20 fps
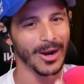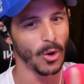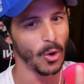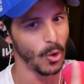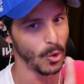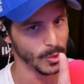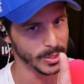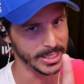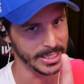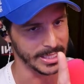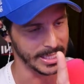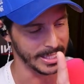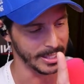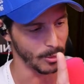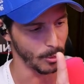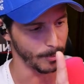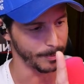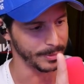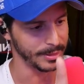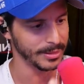holding it
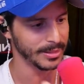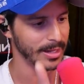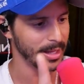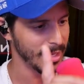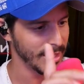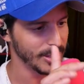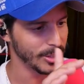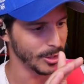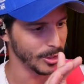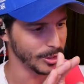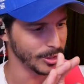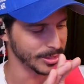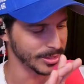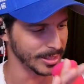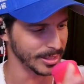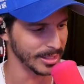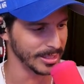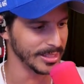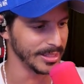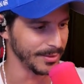open. You're just
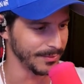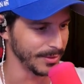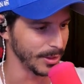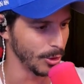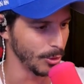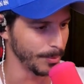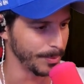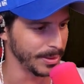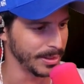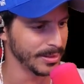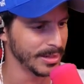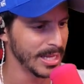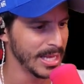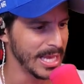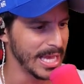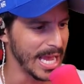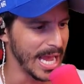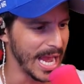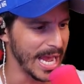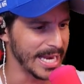going to leave it open.
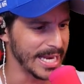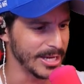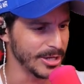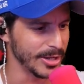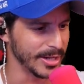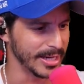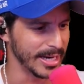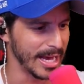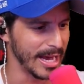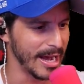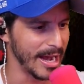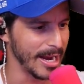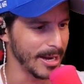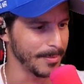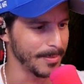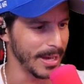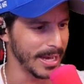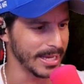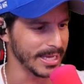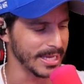And then you're going to hide
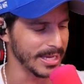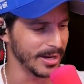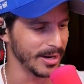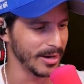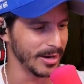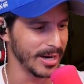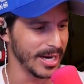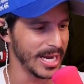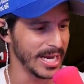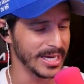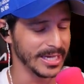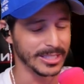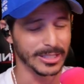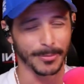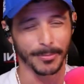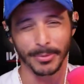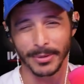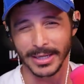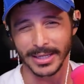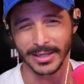back here. And it's a
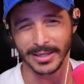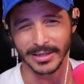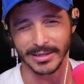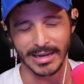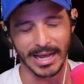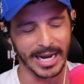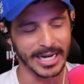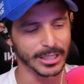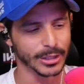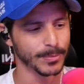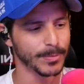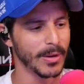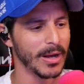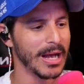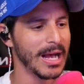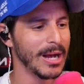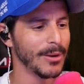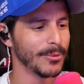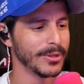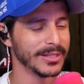pretty good hiding
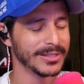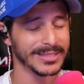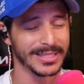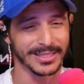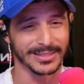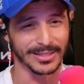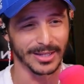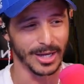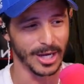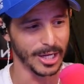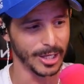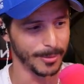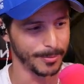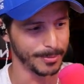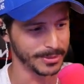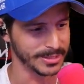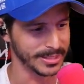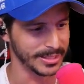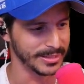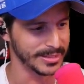spot. I wouldn't say it's
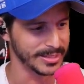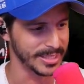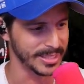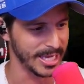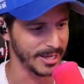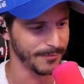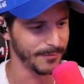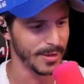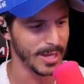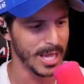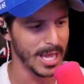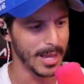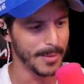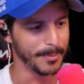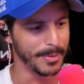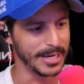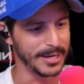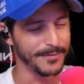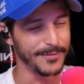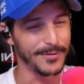100% safe.
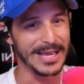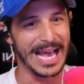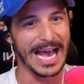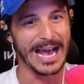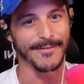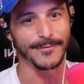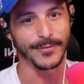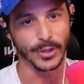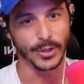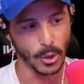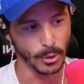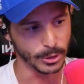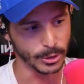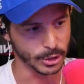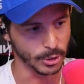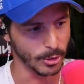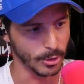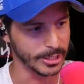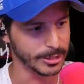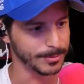But if you have no
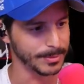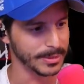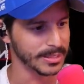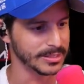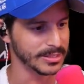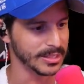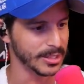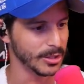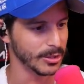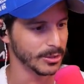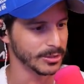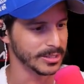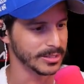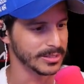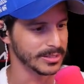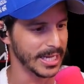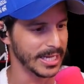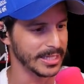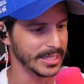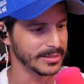choice because the ghost
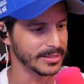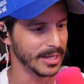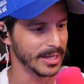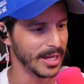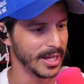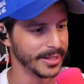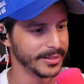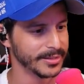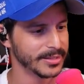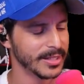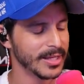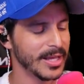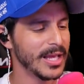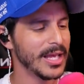decided to hunt